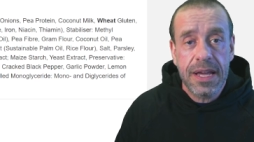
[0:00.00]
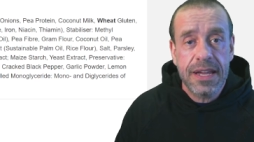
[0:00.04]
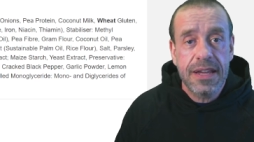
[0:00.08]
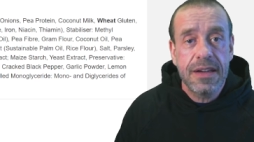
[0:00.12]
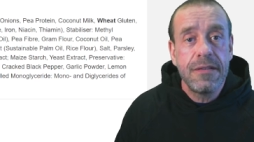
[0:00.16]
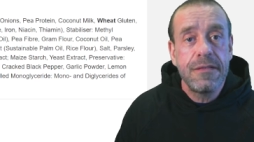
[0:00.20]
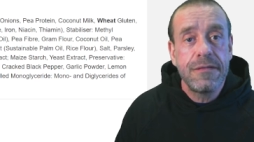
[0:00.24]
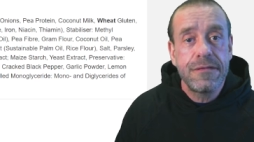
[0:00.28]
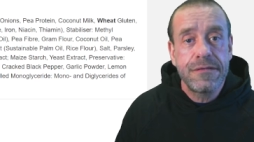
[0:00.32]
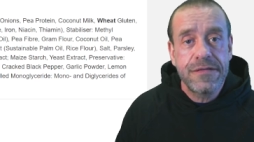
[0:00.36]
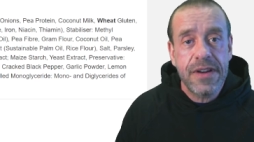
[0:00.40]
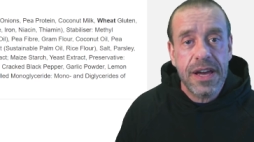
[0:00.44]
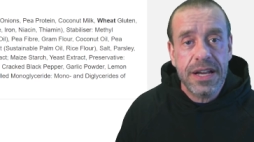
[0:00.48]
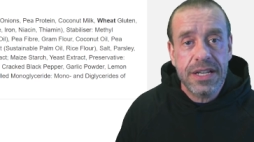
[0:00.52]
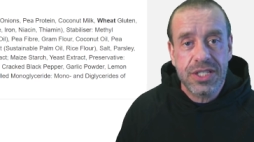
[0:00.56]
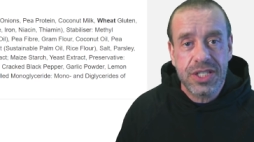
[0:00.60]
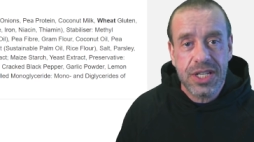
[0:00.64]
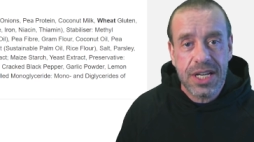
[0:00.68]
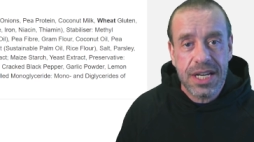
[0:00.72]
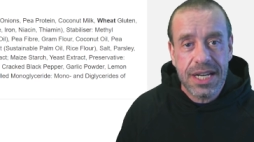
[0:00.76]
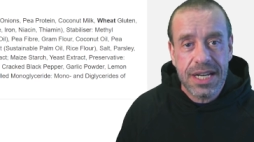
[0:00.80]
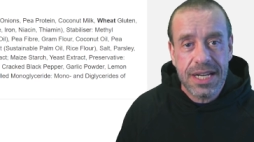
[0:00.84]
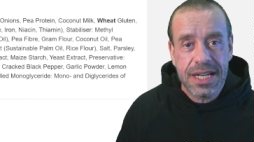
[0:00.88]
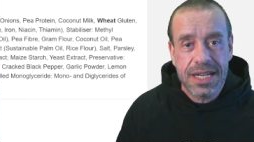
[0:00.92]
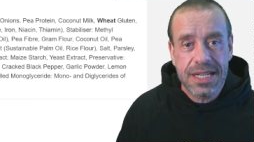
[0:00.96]
plate of
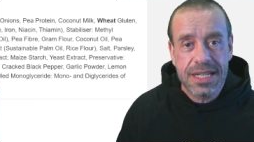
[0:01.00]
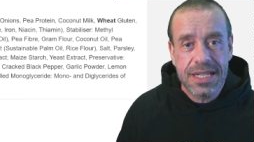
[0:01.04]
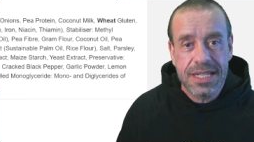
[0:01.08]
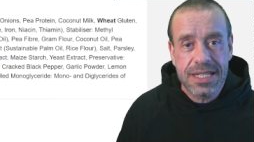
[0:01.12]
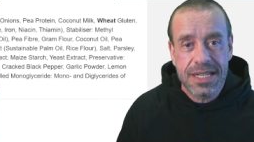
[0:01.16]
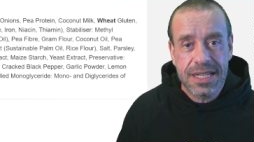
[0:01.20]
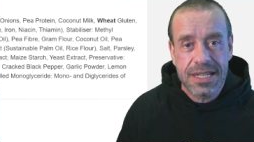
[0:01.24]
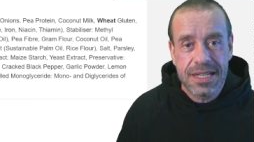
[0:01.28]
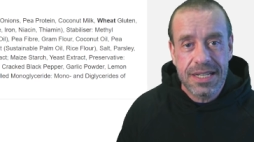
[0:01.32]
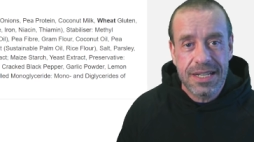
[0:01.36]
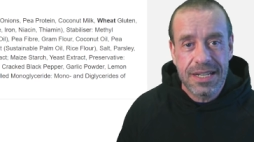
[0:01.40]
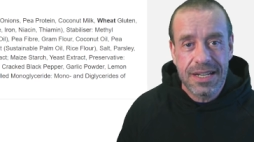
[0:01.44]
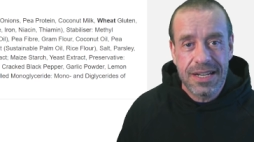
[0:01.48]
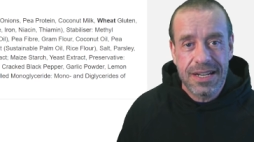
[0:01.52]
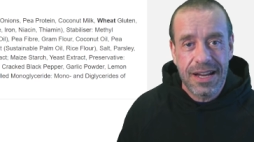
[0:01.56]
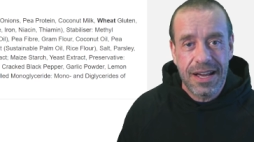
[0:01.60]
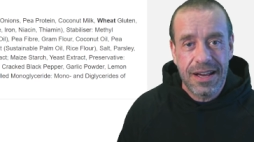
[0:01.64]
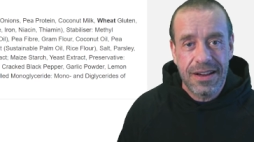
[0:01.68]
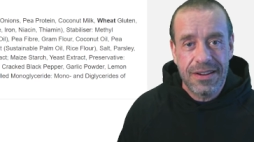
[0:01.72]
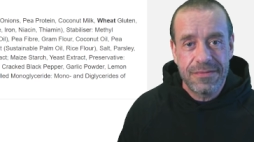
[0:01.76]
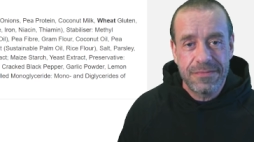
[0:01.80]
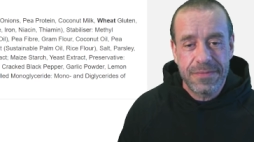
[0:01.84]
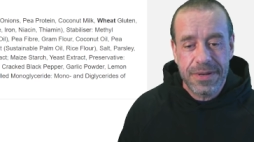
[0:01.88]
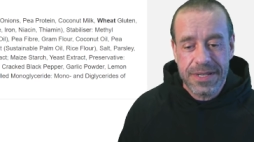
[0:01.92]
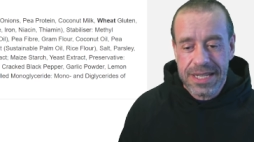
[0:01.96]
veggies, you
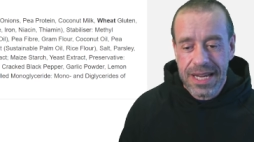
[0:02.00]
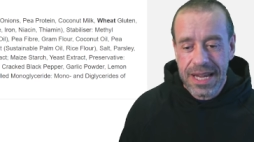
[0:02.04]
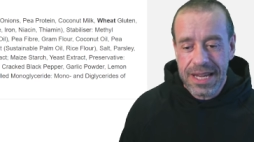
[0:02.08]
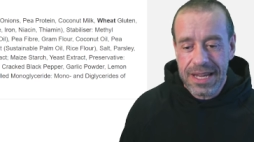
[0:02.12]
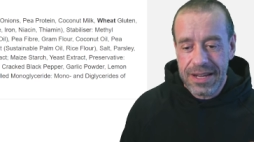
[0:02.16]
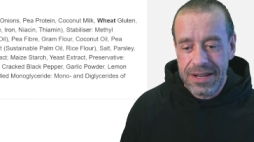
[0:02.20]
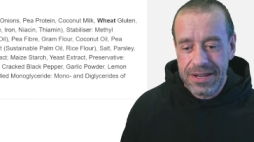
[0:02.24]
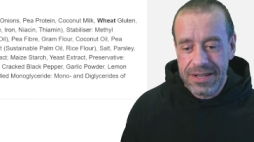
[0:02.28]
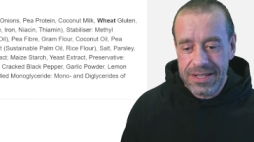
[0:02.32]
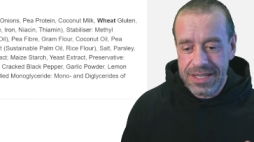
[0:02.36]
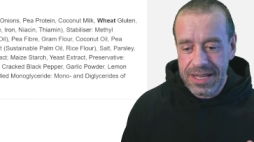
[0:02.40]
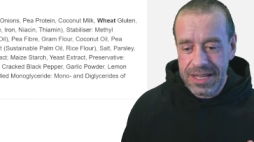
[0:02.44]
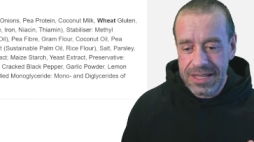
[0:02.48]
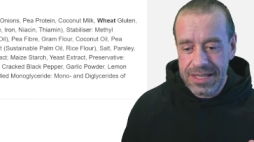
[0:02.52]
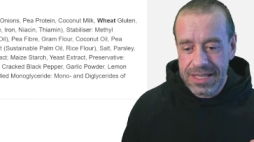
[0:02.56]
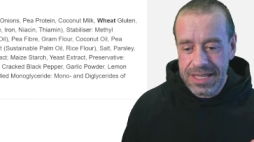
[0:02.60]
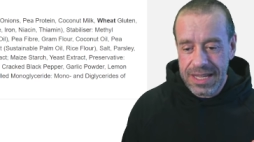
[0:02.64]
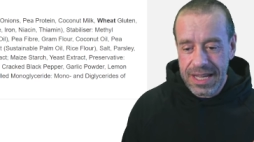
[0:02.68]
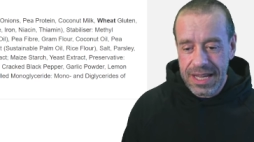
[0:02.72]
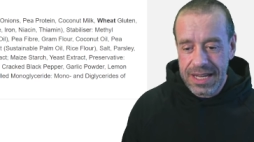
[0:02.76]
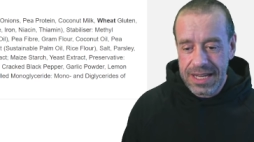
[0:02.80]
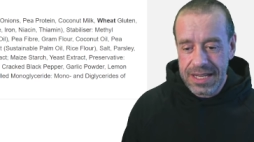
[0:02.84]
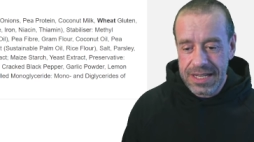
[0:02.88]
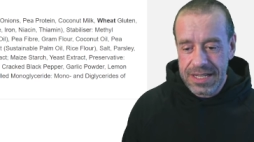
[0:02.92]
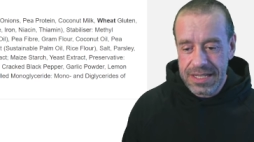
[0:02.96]
know, and potatoes and
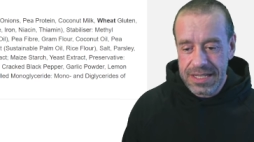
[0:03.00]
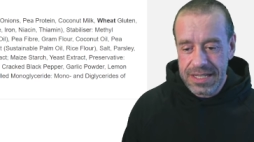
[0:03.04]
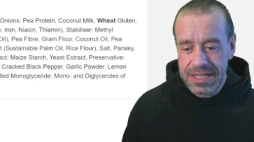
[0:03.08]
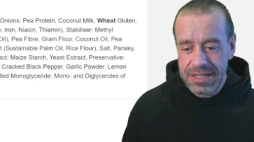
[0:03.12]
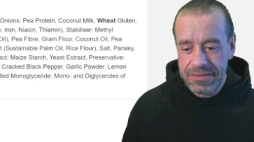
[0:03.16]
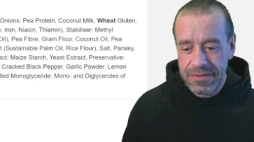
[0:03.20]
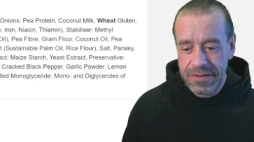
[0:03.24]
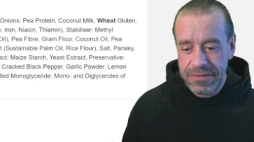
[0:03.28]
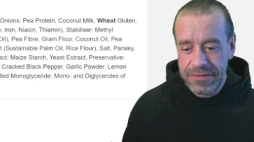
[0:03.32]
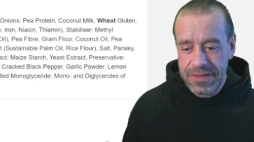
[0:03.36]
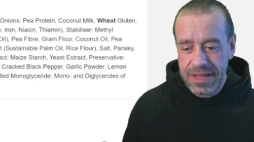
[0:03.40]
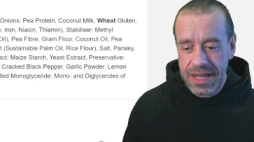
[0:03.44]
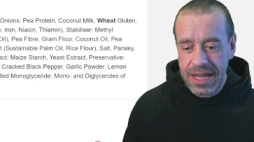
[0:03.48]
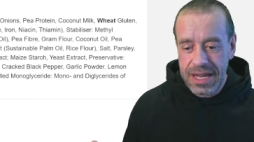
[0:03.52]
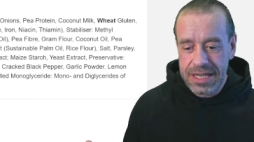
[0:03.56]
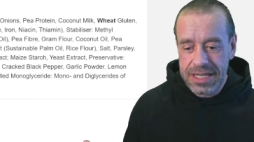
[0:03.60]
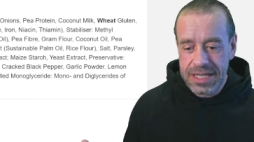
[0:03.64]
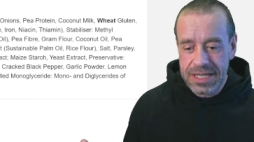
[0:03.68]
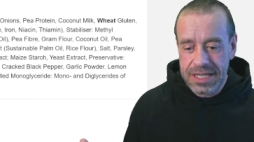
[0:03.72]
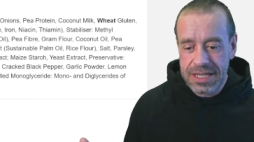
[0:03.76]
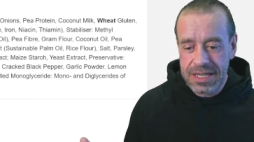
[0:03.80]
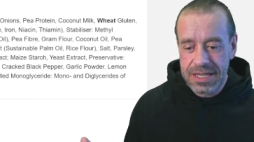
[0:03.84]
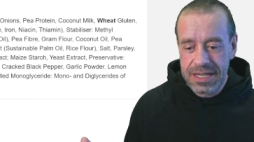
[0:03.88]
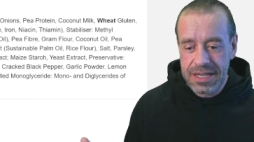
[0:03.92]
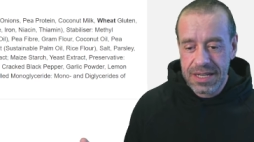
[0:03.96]
things with
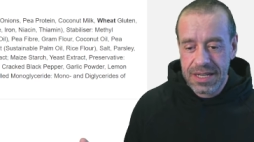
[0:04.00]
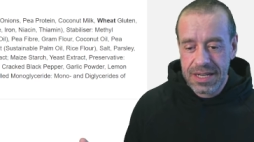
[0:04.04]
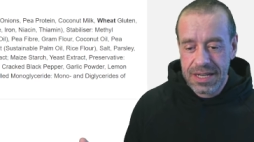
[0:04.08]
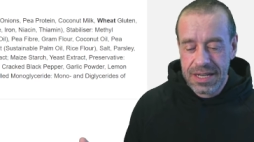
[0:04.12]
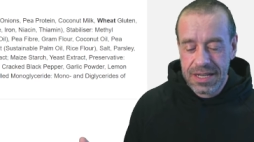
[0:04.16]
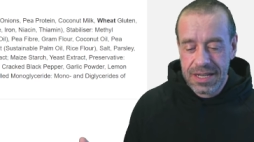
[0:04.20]
this,